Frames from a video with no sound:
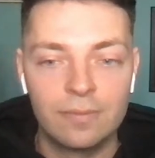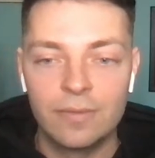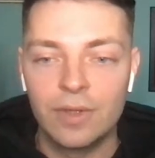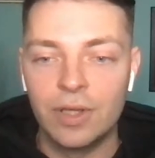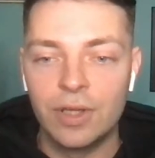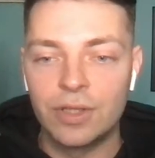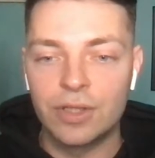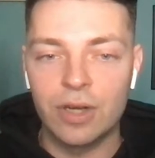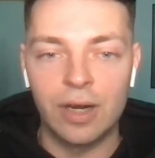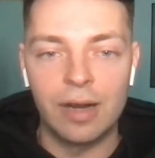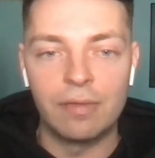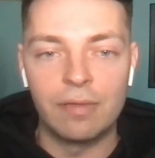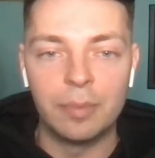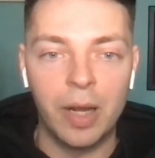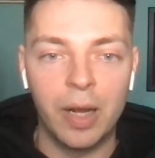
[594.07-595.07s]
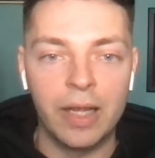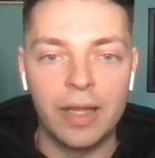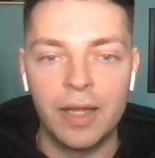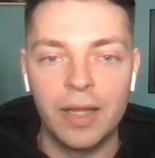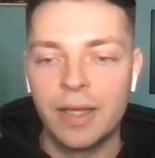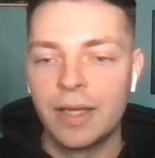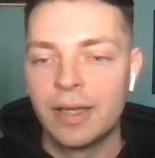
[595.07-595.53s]
Good start, everybody.
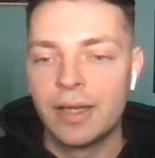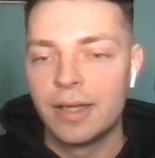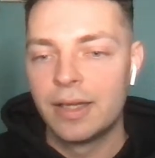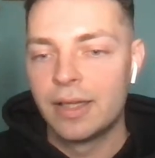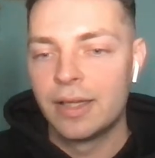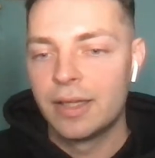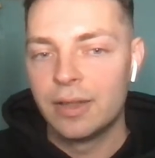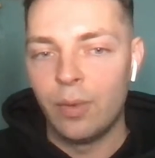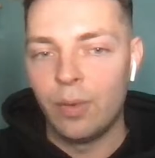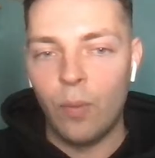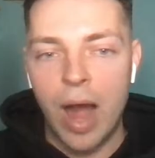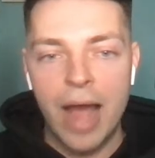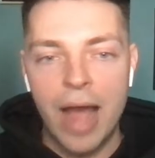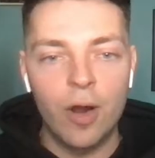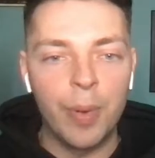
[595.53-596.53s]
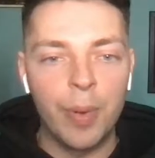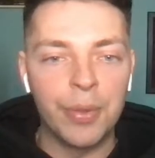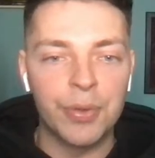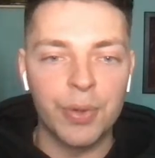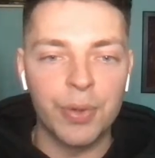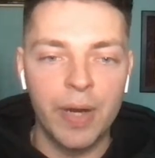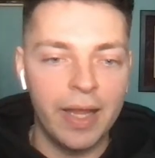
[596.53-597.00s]
Wide open
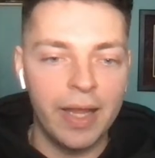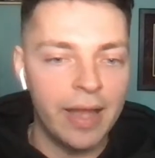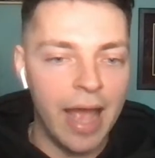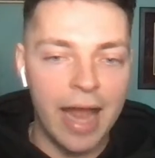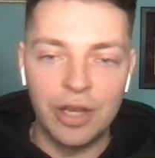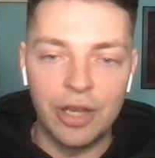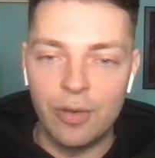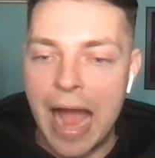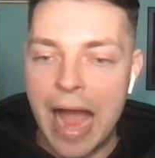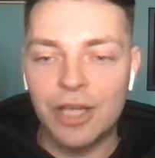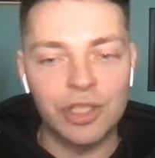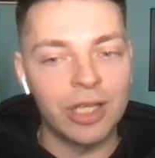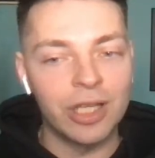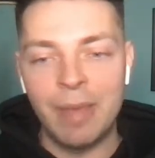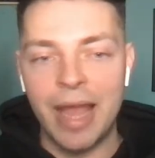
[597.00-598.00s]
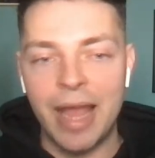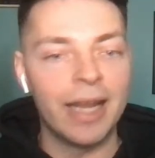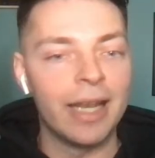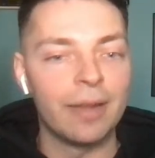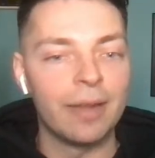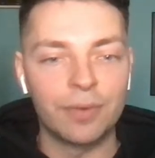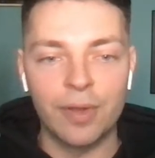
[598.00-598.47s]
three, and you actually made
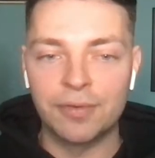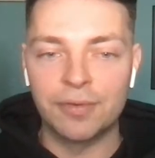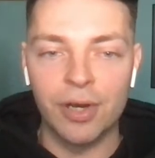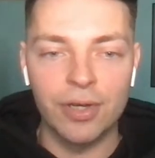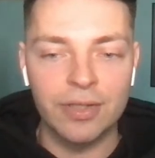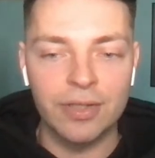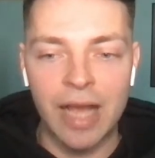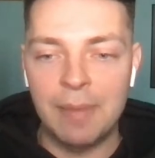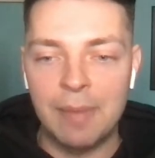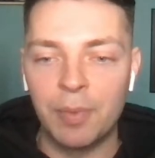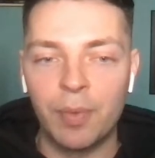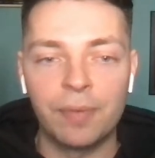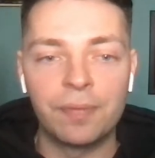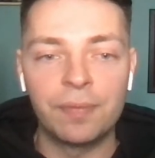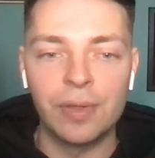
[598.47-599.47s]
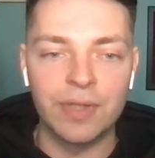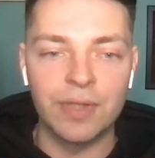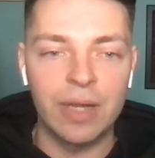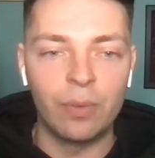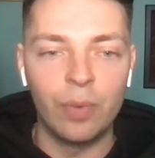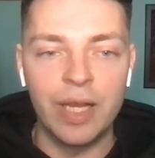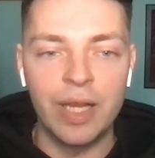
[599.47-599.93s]
it for the first time in what feels
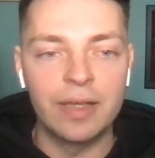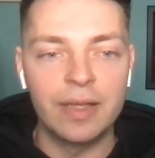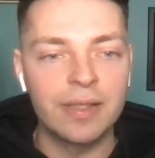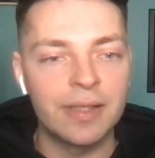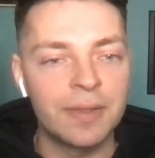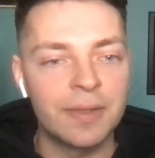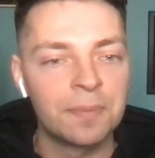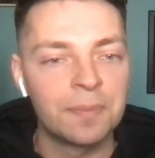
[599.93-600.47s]
like weeks.